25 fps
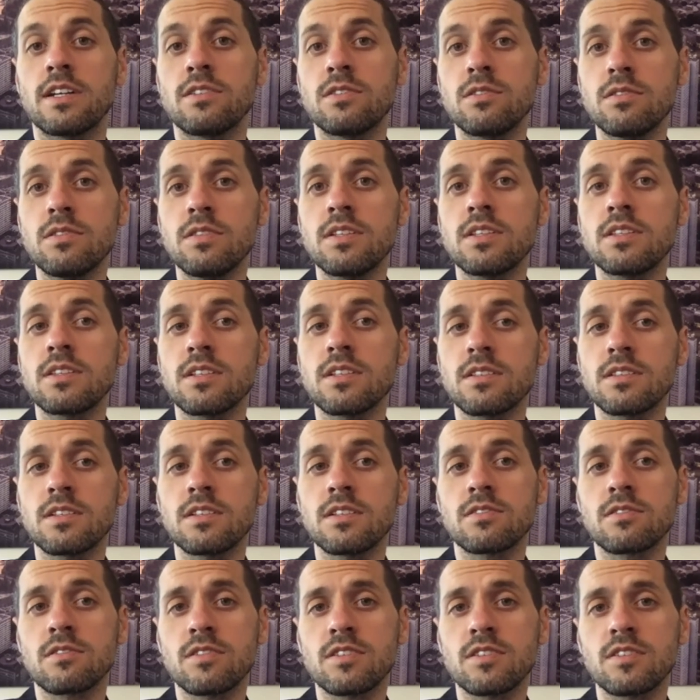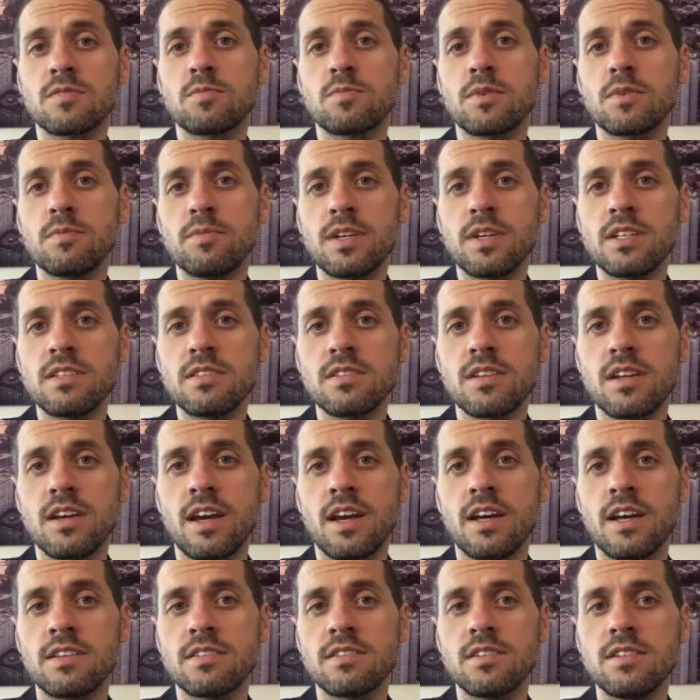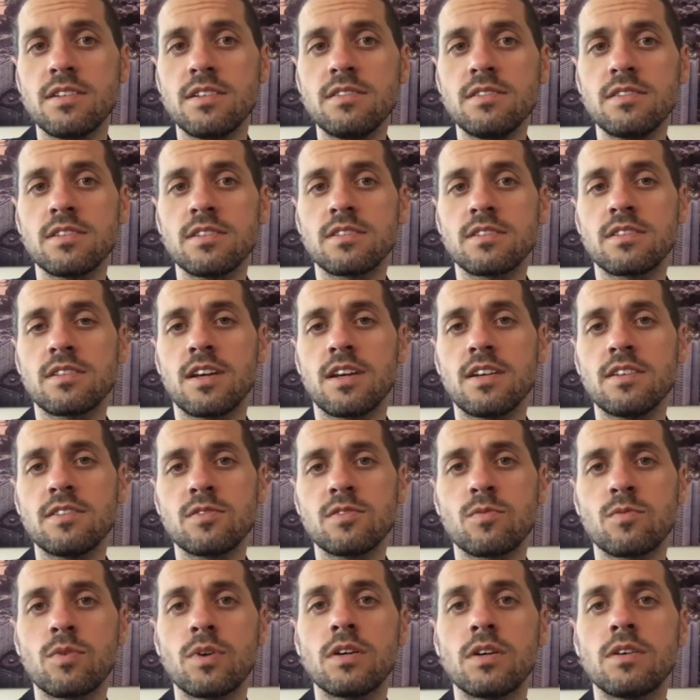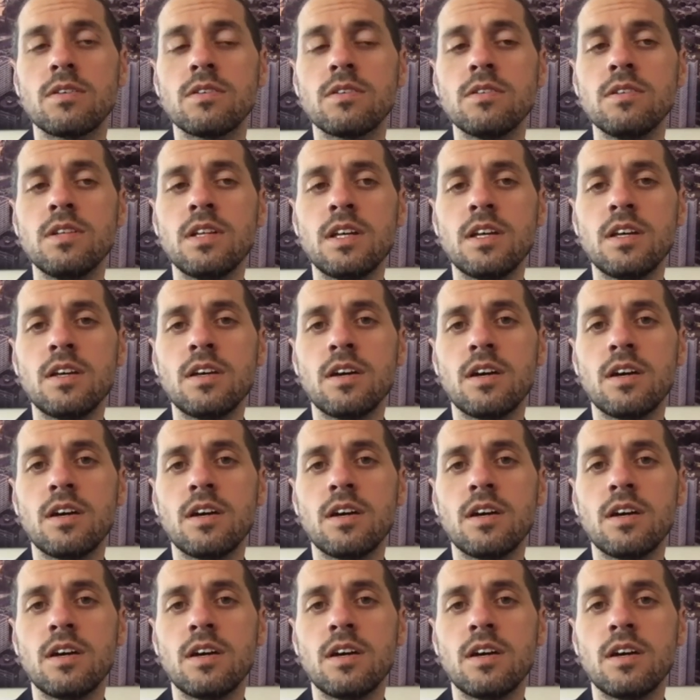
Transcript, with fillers: I do think that these CRISPR based assays, these tests will.